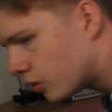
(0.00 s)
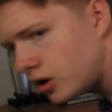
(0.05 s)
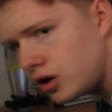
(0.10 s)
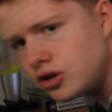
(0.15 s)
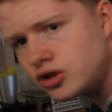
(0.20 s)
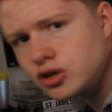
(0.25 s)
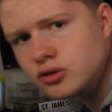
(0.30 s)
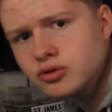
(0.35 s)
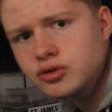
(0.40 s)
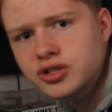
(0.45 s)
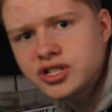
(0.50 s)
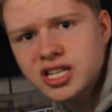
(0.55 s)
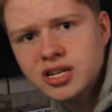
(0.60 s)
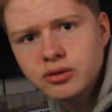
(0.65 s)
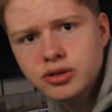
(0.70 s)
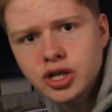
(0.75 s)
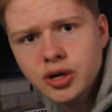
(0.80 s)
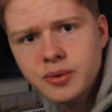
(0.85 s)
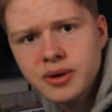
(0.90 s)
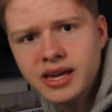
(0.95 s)
are you still
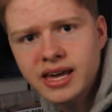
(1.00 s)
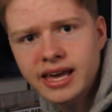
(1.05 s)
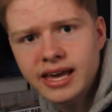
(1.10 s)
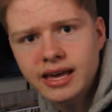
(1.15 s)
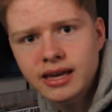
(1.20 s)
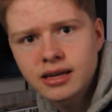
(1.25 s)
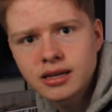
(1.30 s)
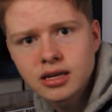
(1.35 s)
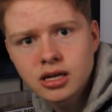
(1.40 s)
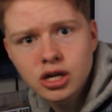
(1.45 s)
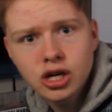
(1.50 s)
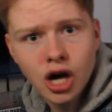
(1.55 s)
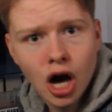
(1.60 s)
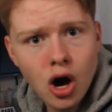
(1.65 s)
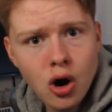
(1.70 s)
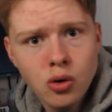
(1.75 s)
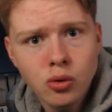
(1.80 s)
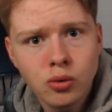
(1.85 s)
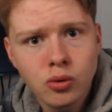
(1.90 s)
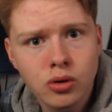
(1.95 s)
doing here?
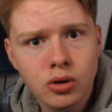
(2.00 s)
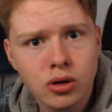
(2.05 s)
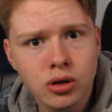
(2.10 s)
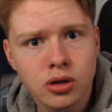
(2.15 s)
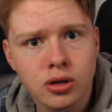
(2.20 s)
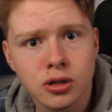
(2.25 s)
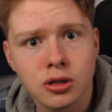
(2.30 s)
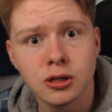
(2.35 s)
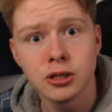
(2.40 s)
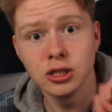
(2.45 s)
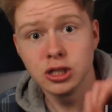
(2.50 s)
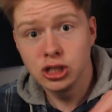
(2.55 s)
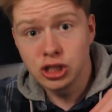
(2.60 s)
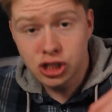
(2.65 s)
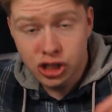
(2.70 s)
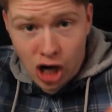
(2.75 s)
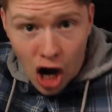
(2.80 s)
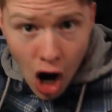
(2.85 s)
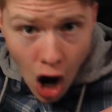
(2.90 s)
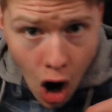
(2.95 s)
Go.
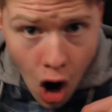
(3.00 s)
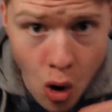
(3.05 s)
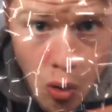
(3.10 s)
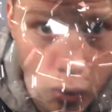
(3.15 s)
Go!